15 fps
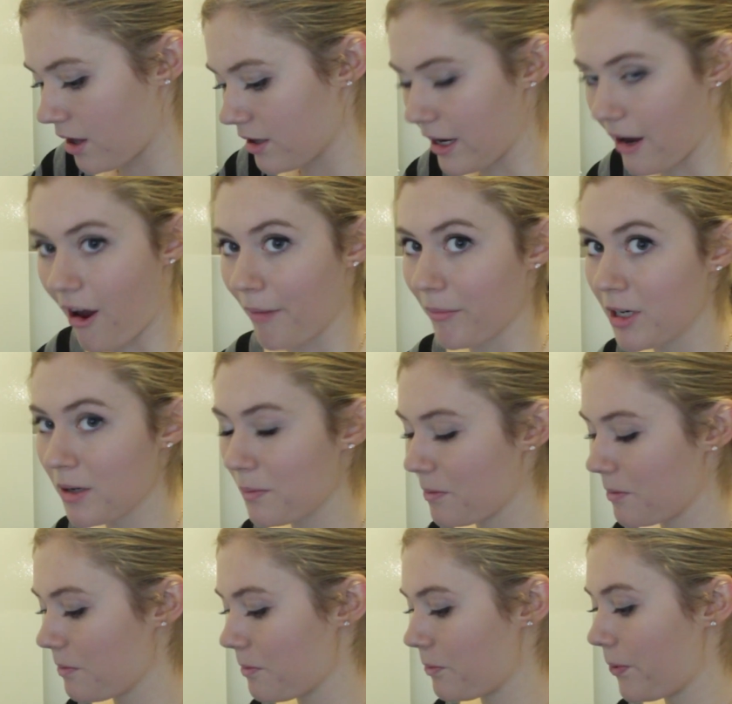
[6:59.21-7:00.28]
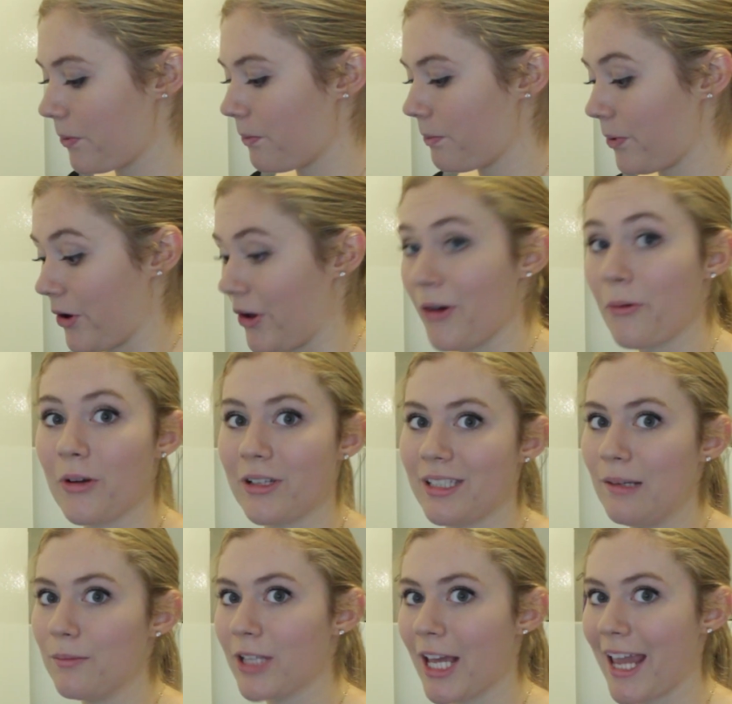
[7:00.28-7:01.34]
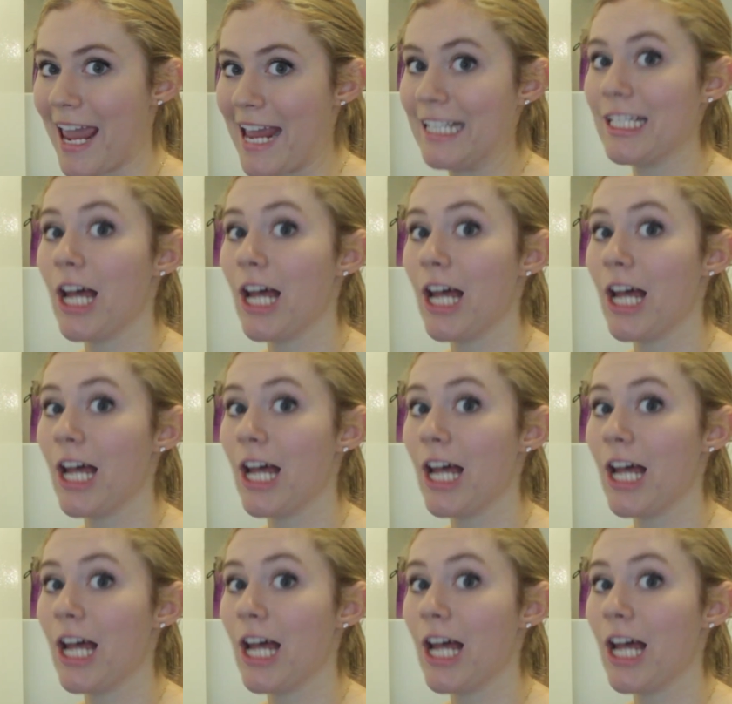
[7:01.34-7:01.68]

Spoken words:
now I'm going to put what seems like a